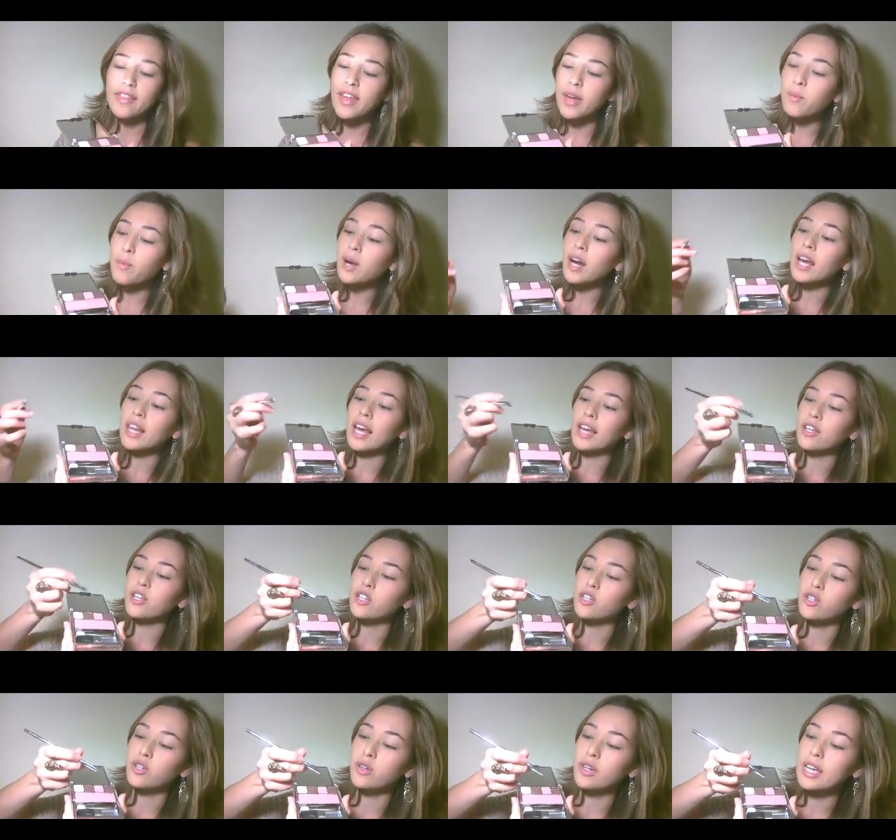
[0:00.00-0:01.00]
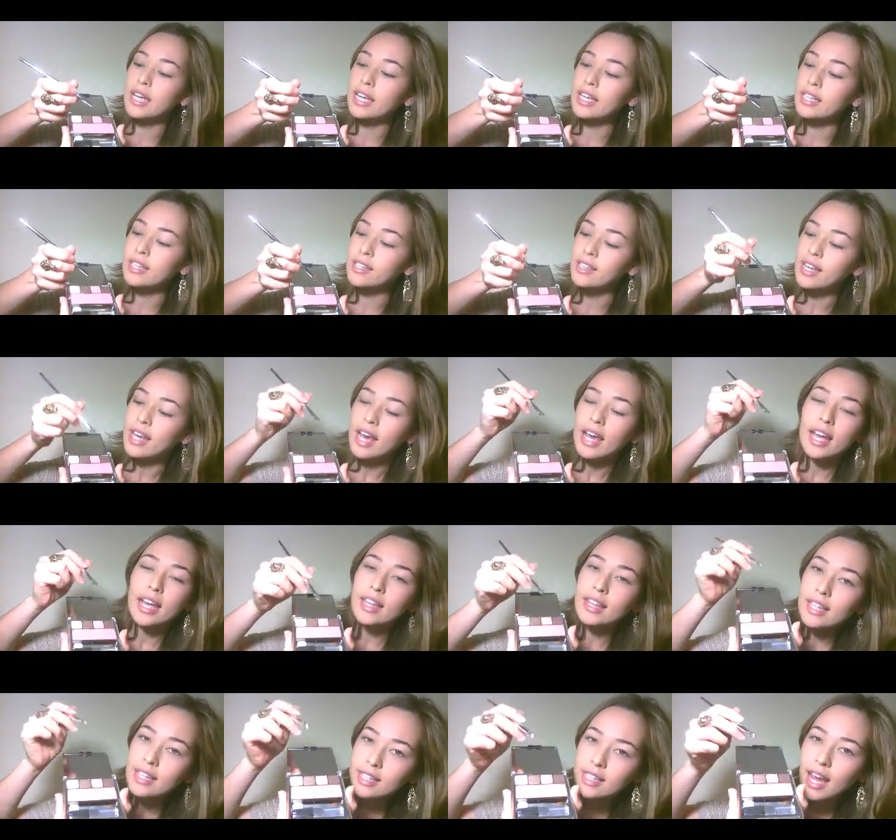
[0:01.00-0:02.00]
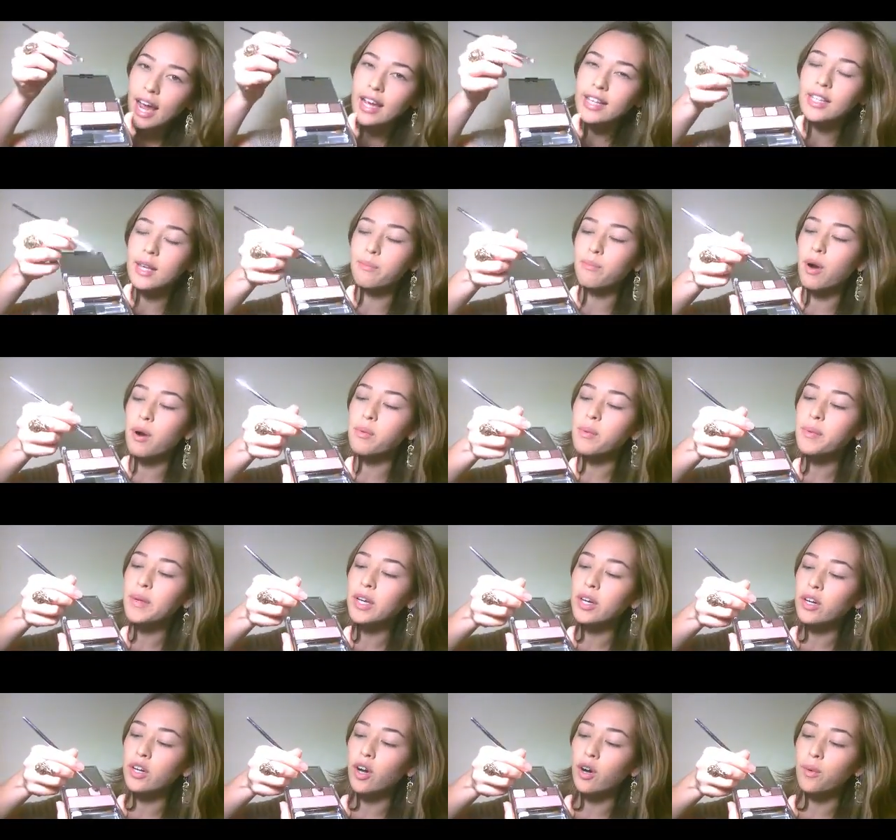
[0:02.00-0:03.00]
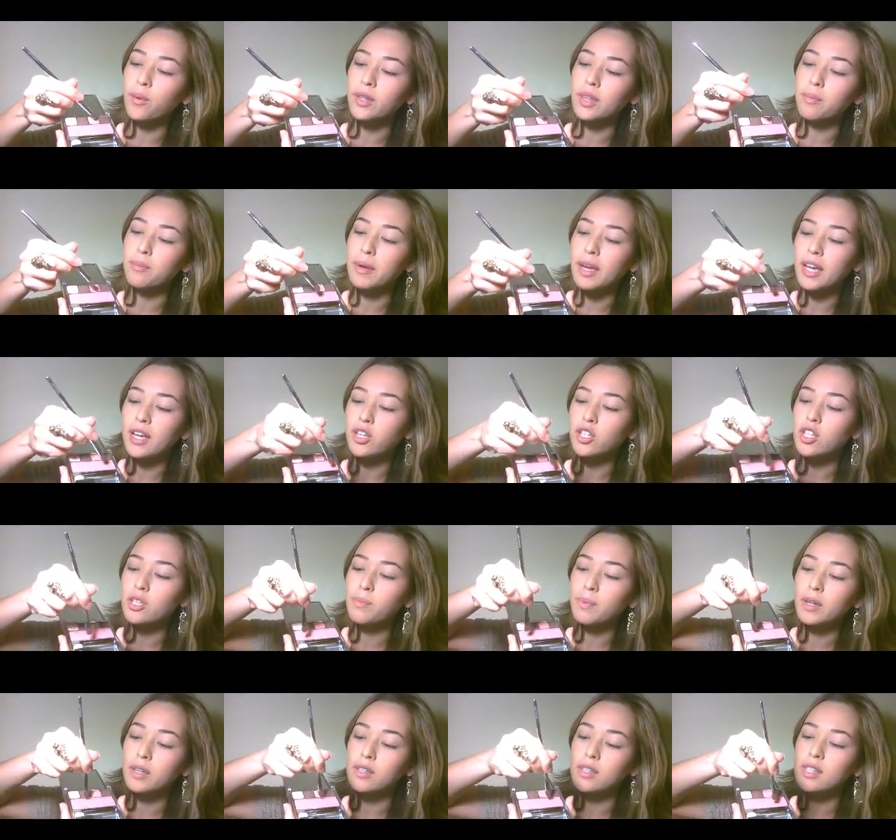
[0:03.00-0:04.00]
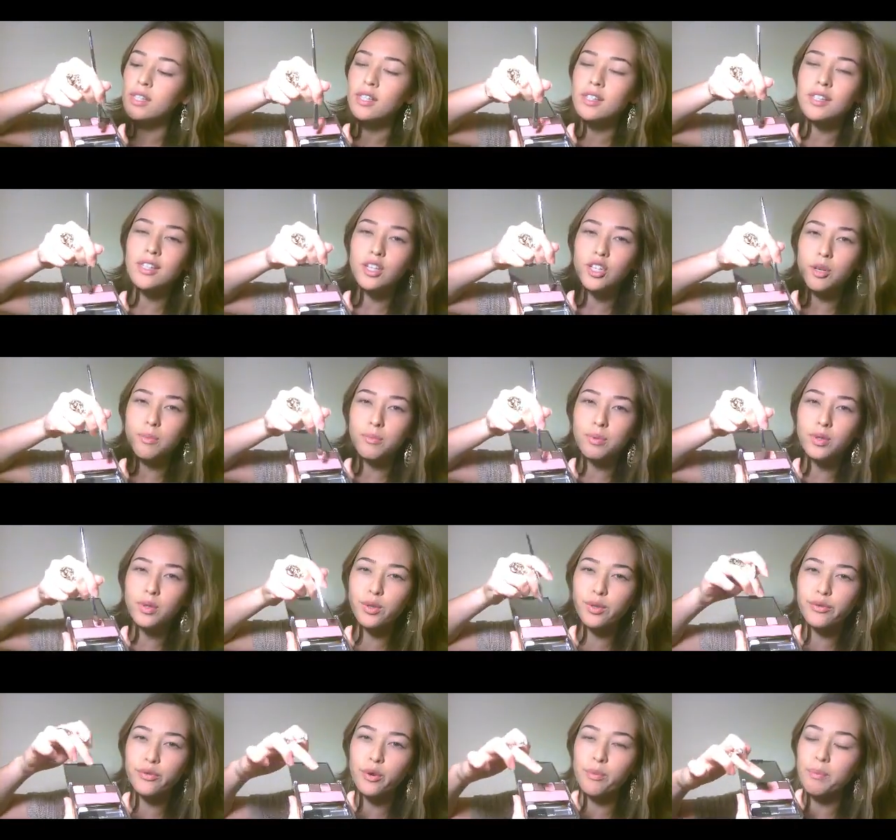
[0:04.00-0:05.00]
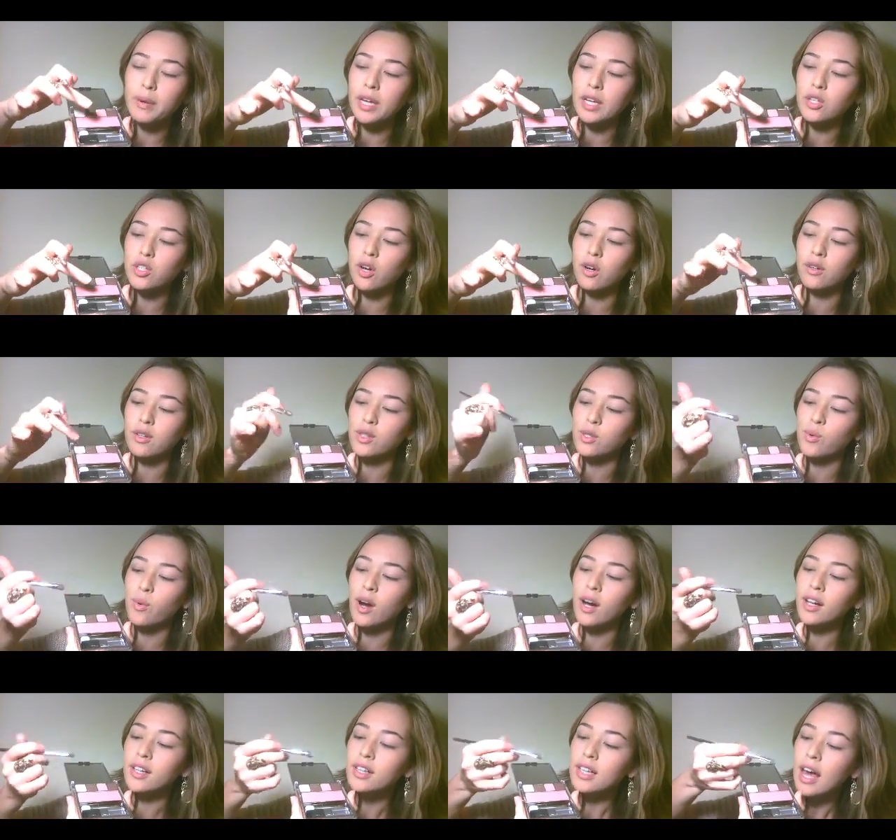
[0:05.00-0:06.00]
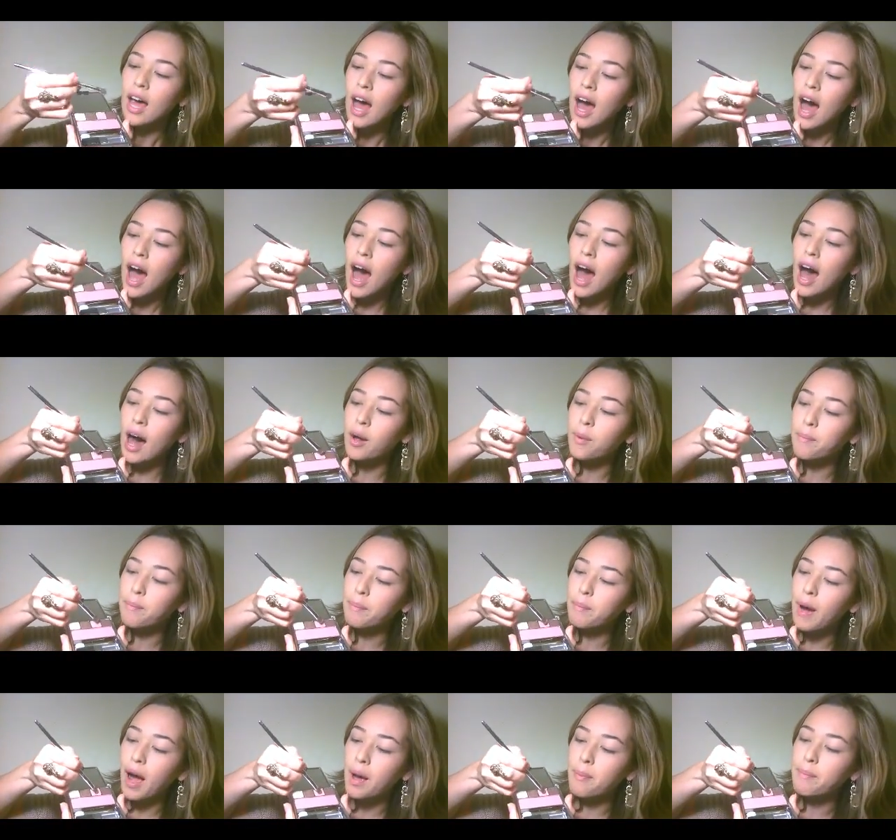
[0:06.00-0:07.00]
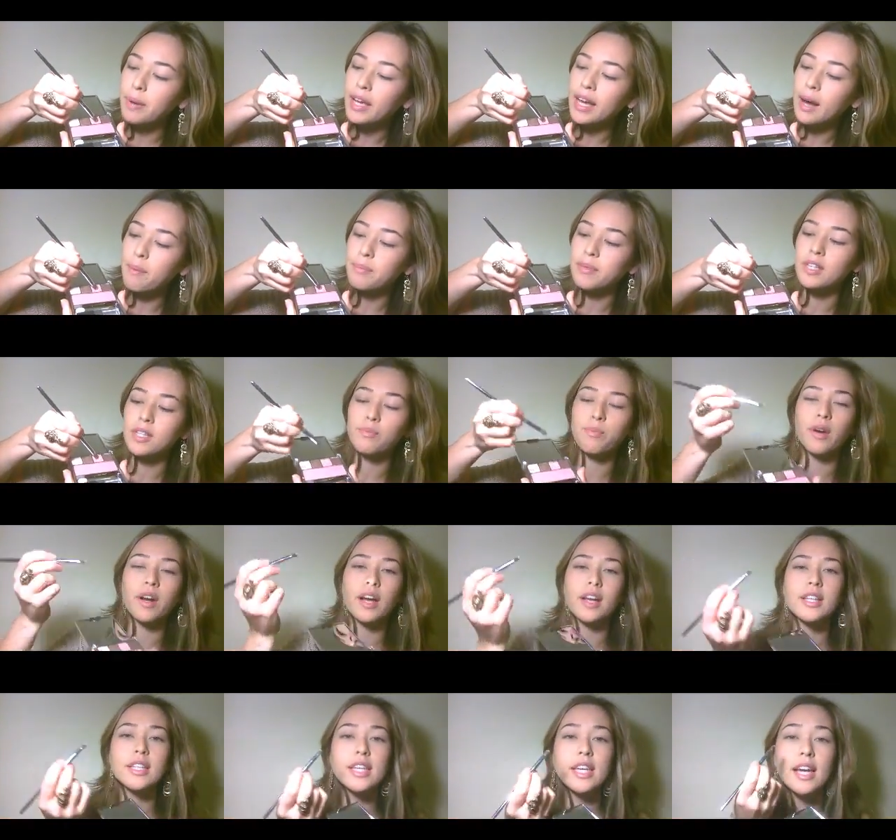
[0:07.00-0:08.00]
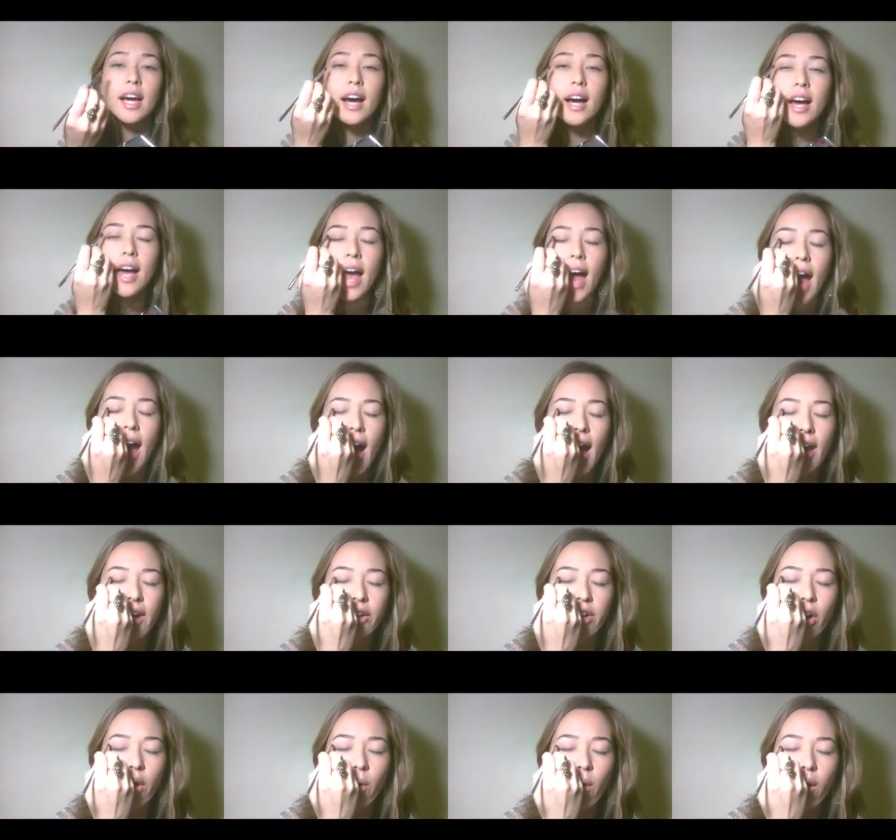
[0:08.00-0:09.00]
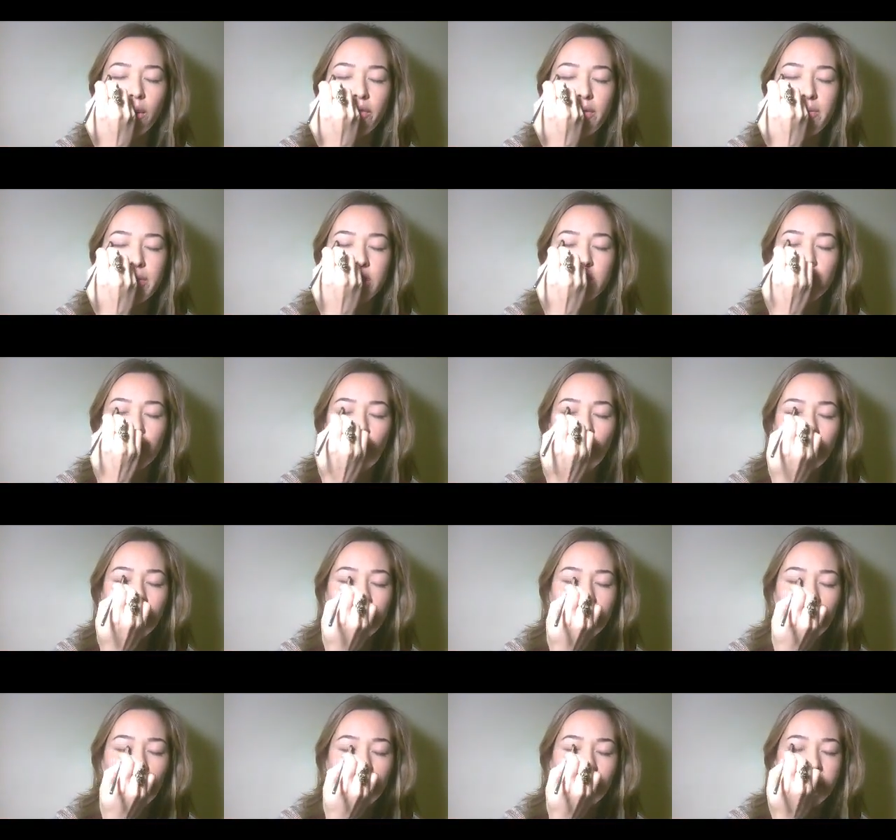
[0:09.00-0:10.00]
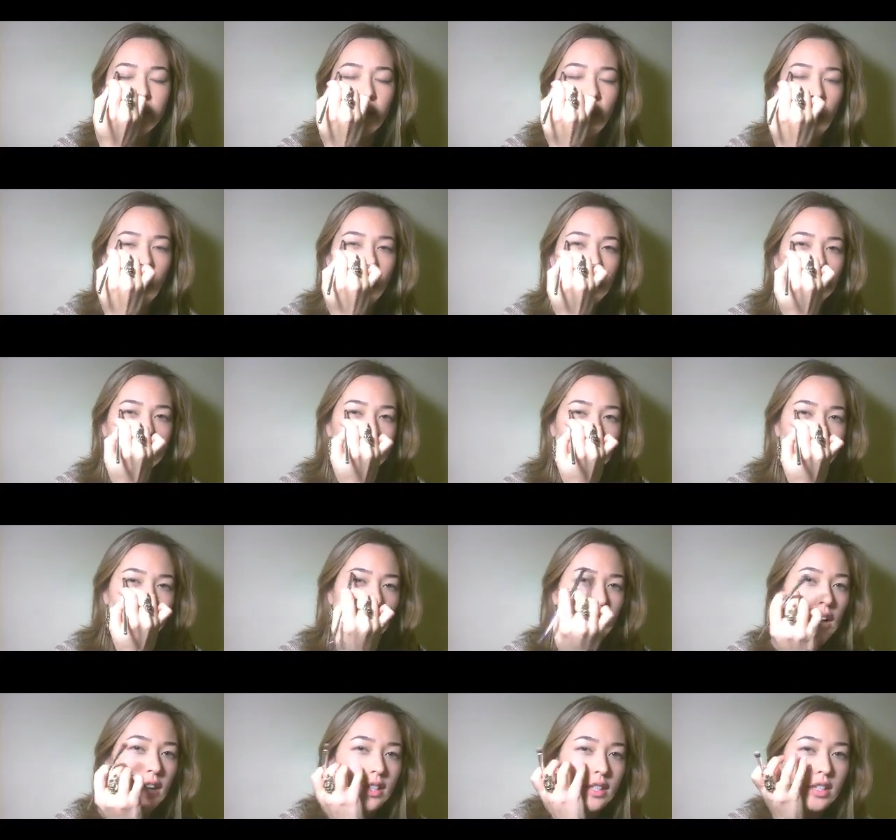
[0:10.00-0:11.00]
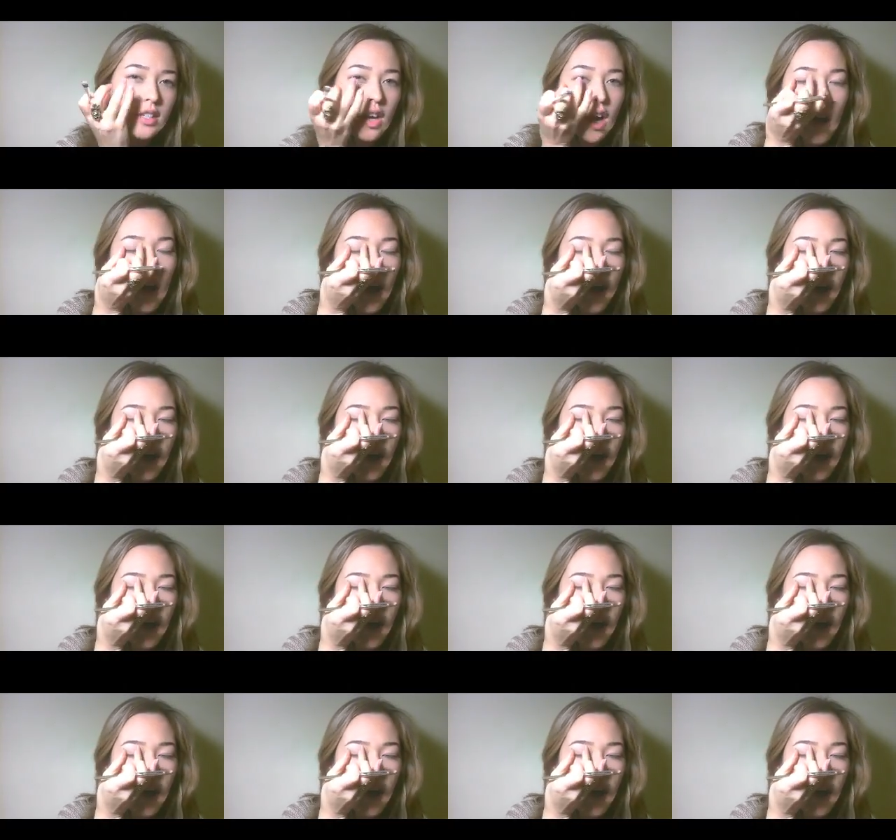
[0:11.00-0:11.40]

Then what I like to do is, in this case, I'm probably going to go with a pink just because this is such a beautiful pink tone as well. I pick up this product here and go over majority of the eyelid just